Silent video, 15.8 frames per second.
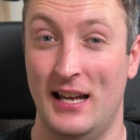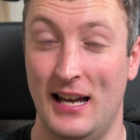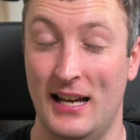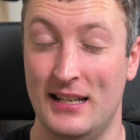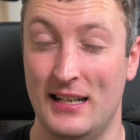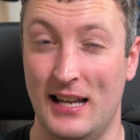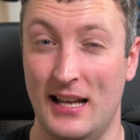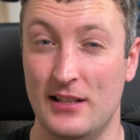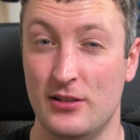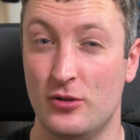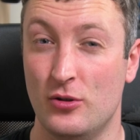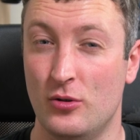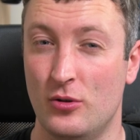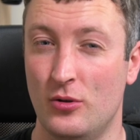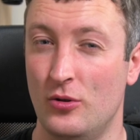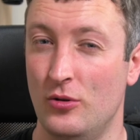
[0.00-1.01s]
and it has a
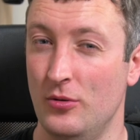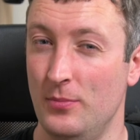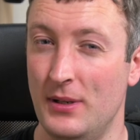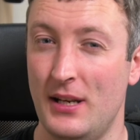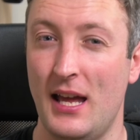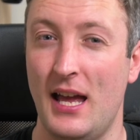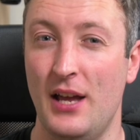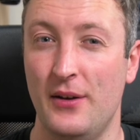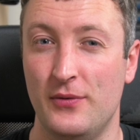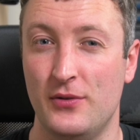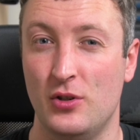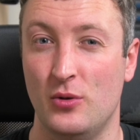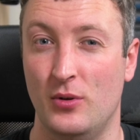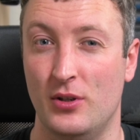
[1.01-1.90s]
good bit of heft to